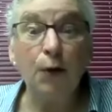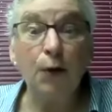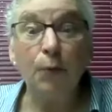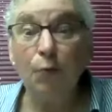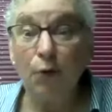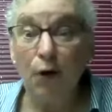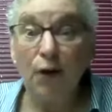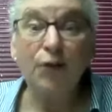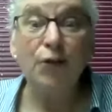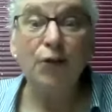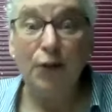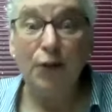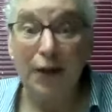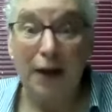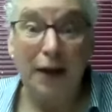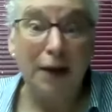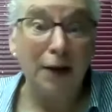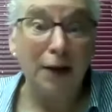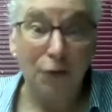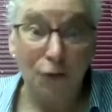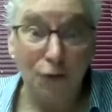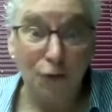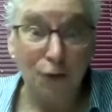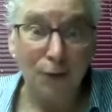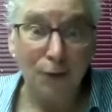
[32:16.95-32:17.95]
and present
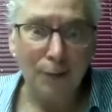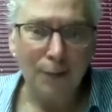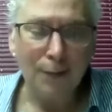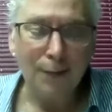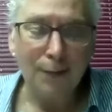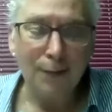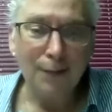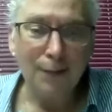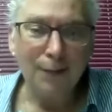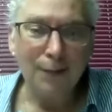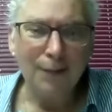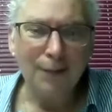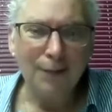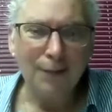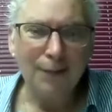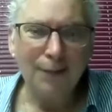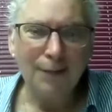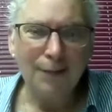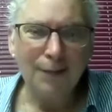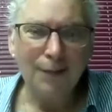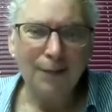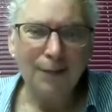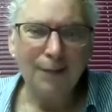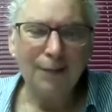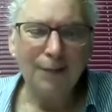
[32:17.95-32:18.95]
danger.
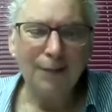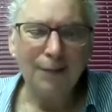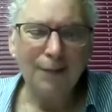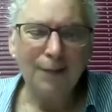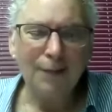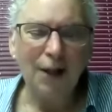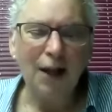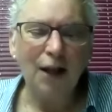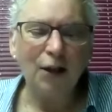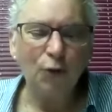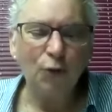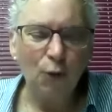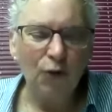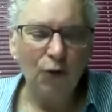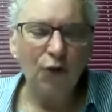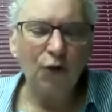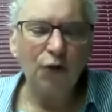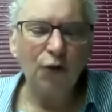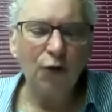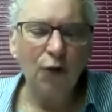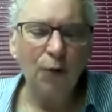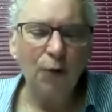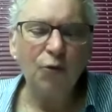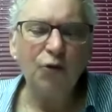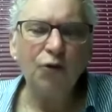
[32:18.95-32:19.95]
That's what the
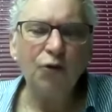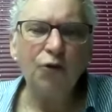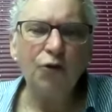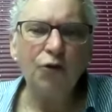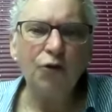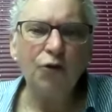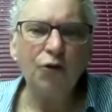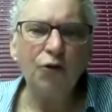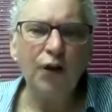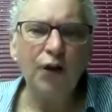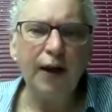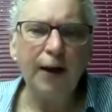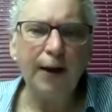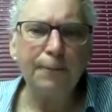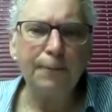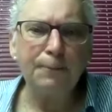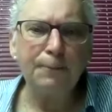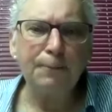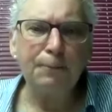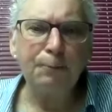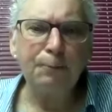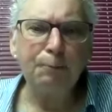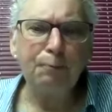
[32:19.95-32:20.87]
scriptures are saying.